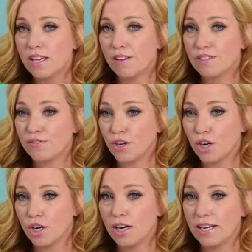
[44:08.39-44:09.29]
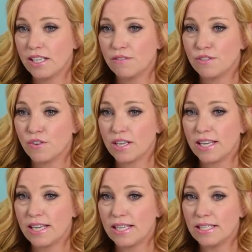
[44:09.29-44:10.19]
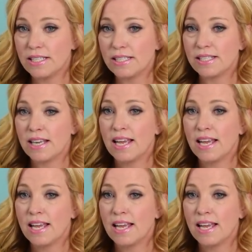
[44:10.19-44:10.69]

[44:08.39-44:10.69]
gifts for her, and gifts for kids